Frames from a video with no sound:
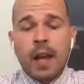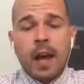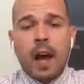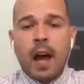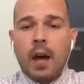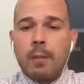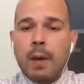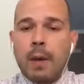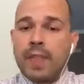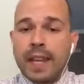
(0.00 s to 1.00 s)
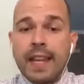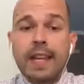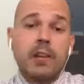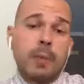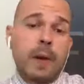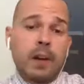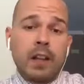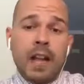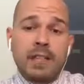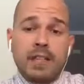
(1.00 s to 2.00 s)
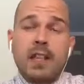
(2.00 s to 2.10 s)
And when they get a new pair of glasses,